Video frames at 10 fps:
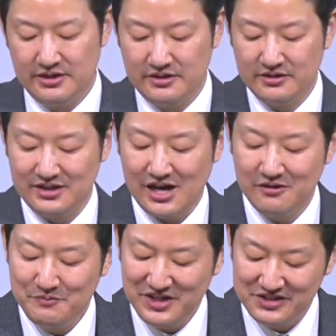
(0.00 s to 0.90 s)
The title
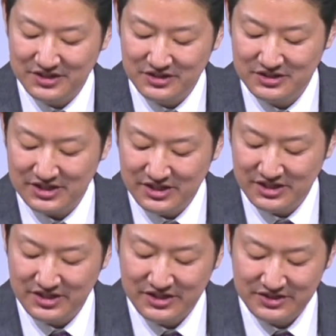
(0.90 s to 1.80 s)
of the message
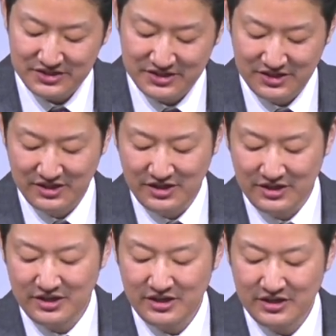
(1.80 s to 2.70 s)
is
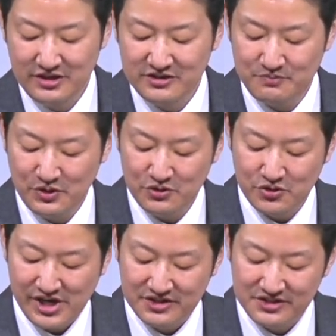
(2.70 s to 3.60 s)
Spiritual
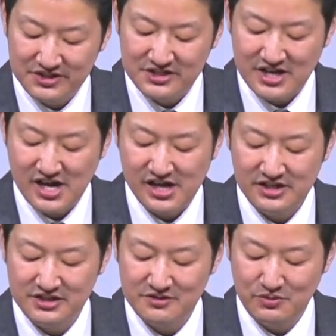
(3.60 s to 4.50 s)
Exercise.
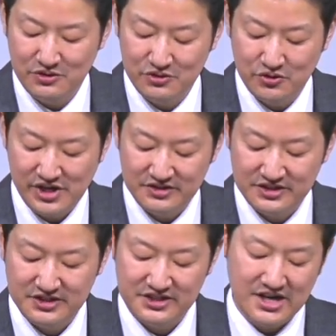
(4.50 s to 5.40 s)
Spiritual
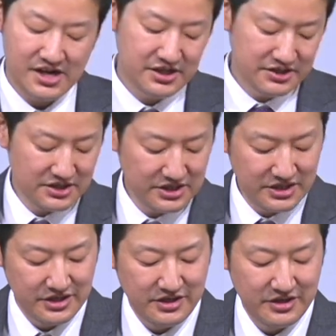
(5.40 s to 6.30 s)
Exercise.
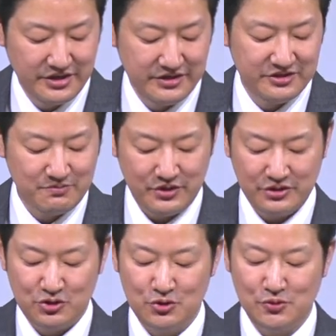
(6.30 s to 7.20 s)

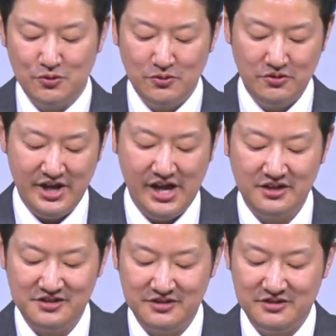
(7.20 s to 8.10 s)
Spiritual
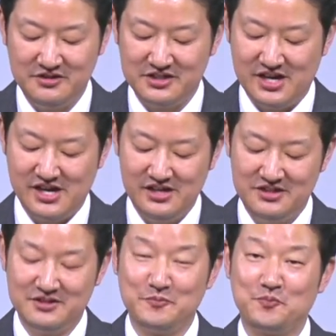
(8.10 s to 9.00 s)
Exercise.